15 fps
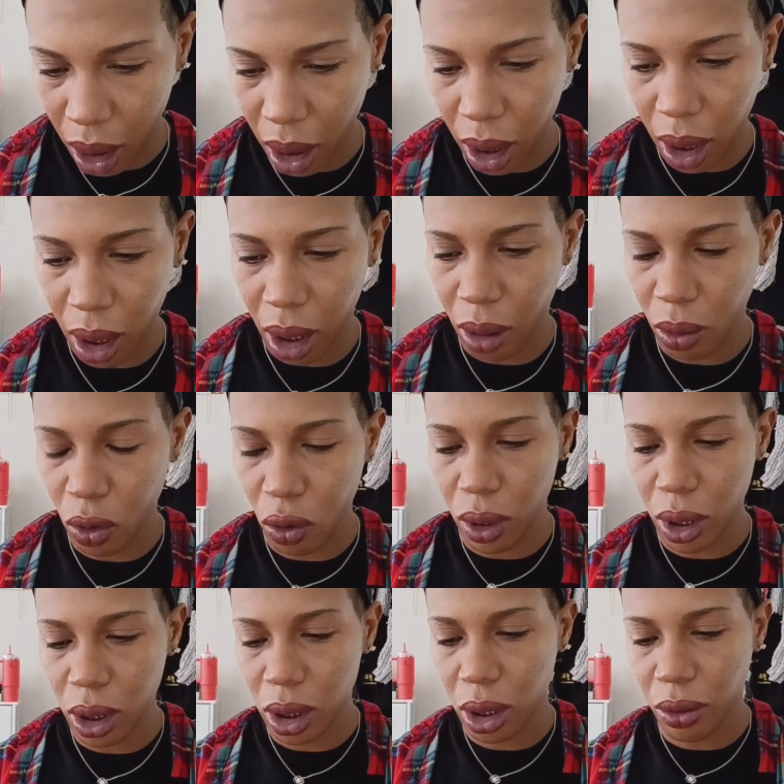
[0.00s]
And I'm
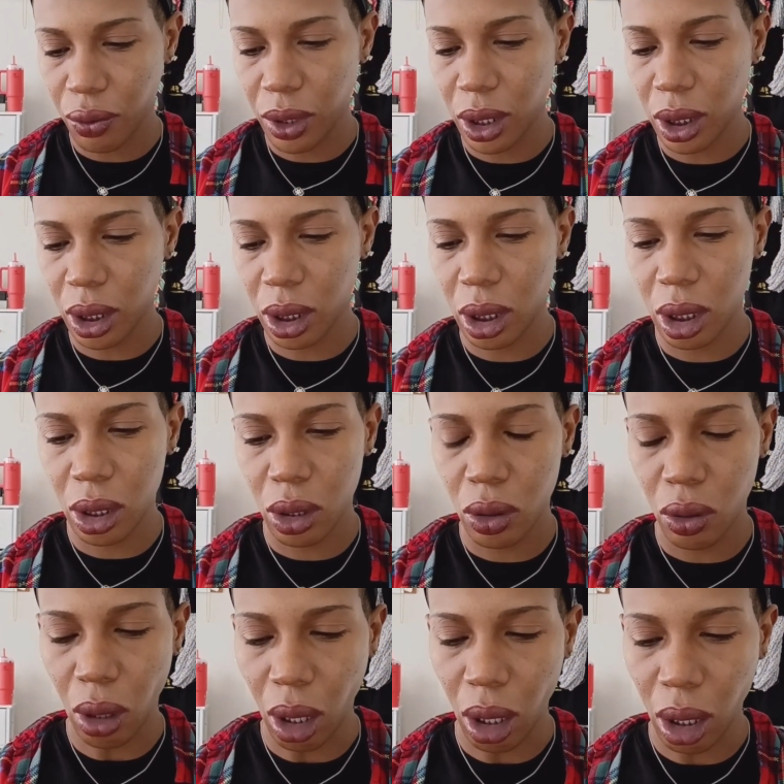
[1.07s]
going to reach into
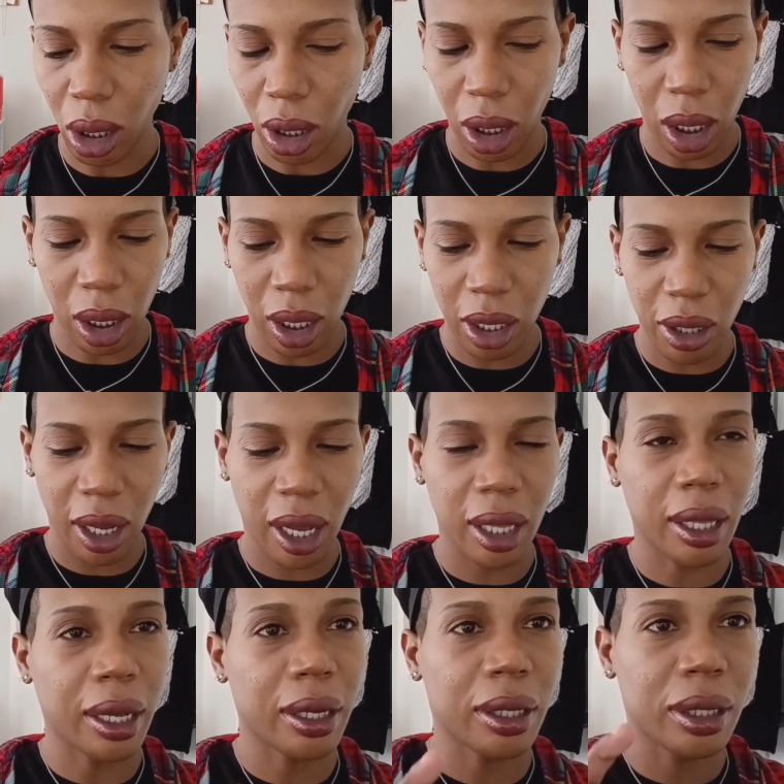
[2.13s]
another
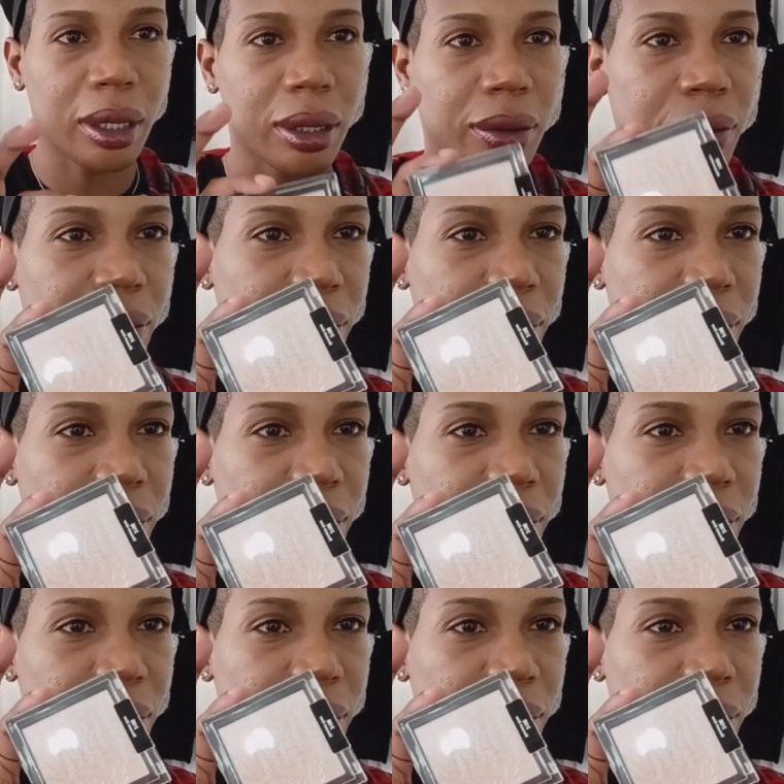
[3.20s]
highlighter.